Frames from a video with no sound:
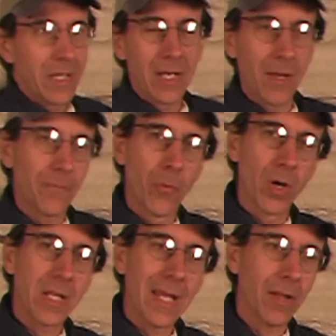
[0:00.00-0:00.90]
in at
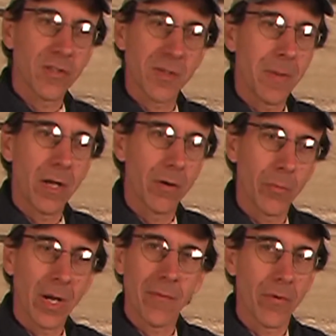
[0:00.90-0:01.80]
40 gallons a minute or
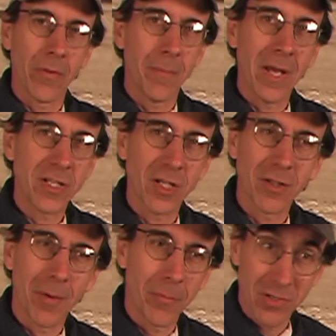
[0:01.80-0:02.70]
whatever the magic
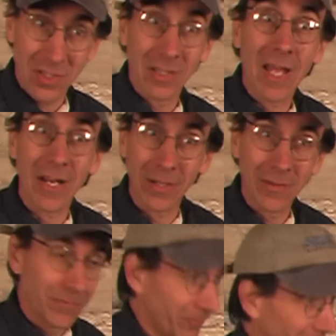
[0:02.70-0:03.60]
number is, a lot of
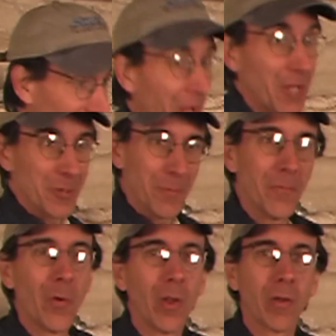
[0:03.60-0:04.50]
volume
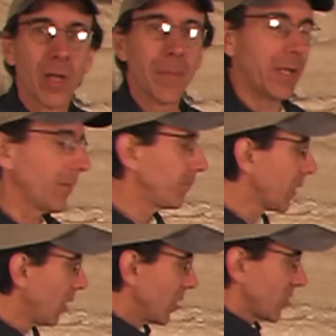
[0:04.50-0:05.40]
of oil coming in.
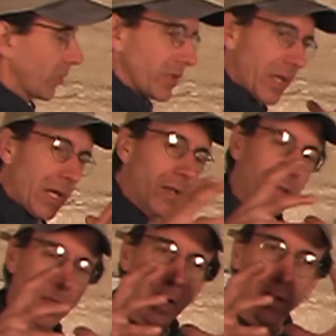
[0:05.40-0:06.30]
So the tank
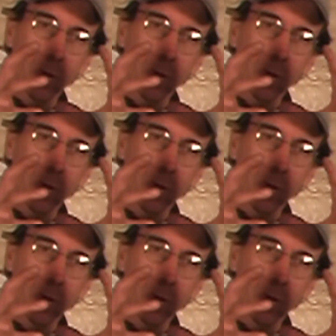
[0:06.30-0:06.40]
kind of